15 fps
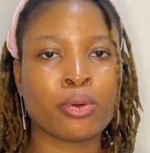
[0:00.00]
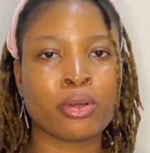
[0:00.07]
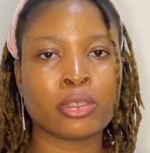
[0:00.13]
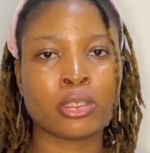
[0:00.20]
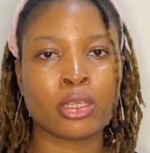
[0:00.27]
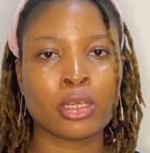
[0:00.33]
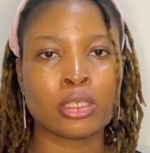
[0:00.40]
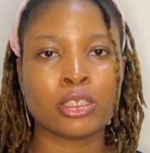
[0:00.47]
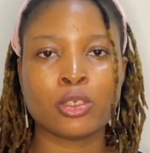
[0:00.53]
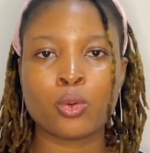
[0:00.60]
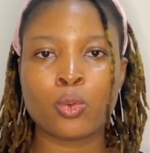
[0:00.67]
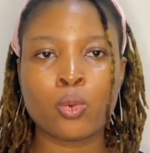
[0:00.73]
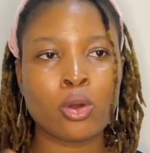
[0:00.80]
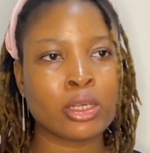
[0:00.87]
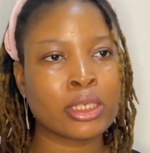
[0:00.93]
but the
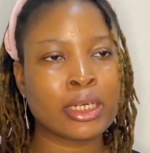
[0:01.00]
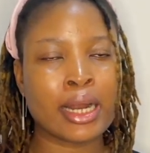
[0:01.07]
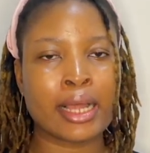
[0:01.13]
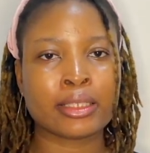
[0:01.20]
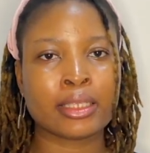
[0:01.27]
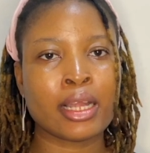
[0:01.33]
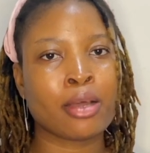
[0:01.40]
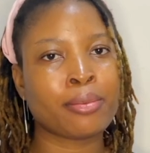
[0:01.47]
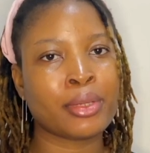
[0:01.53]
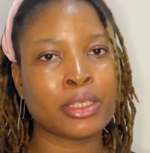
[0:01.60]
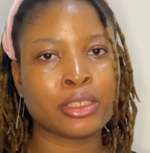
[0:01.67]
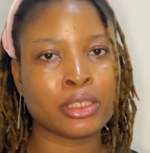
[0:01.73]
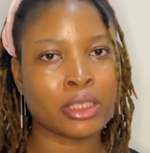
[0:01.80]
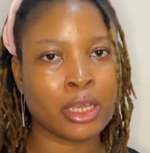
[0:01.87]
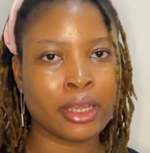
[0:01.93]
wording has now
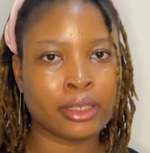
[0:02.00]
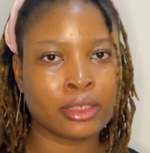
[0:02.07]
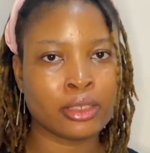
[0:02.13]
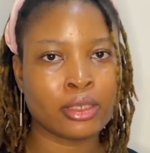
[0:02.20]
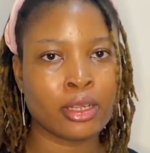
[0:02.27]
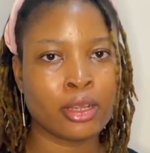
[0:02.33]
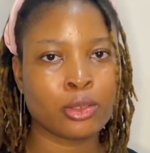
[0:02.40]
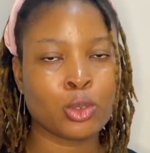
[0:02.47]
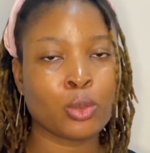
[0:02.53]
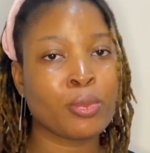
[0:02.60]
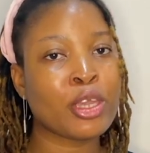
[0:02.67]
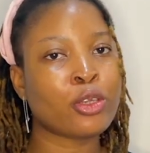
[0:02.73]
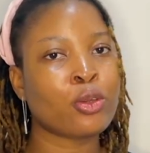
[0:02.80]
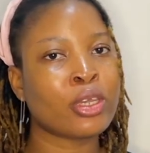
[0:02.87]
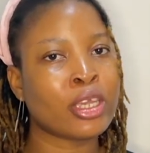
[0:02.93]
been changed to
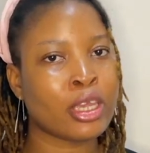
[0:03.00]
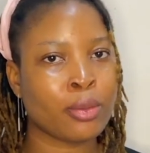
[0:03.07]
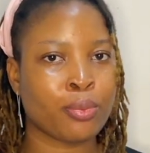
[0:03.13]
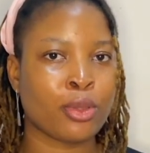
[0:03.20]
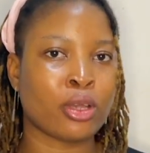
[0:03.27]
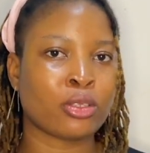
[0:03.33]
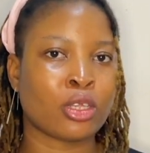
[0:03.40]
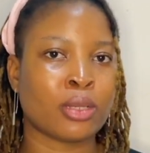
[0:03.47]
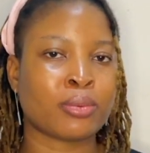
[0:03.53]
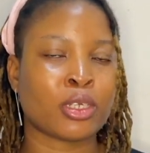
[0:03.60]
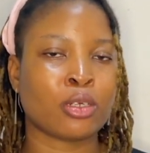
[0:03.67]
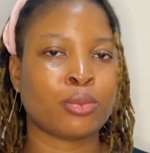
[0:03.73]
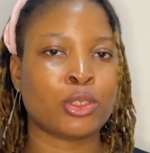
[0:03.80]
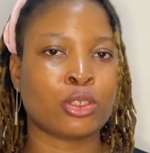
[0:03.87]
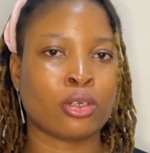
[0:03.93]
make you keep your
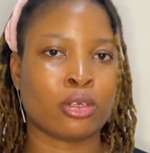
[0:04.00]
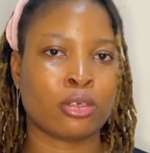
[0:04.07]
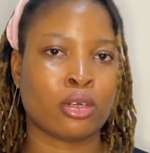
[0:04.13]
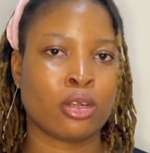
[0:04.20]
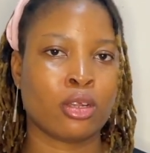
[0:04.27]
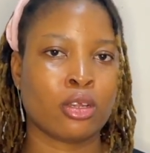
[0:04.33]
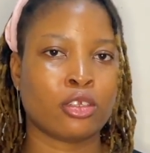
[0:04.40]
subscription.